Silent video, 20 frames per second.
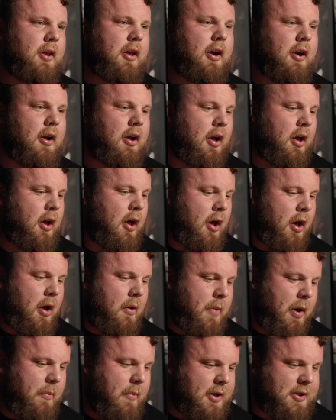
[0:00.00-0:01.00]
there.
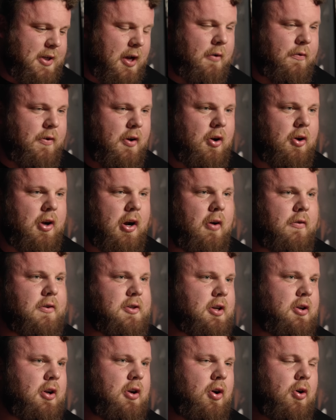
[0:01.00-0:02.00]
But myself and Luke are
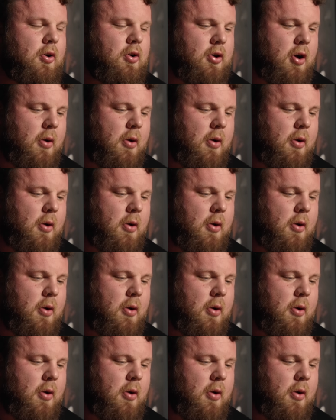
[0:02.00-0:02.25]
obviously doing the whole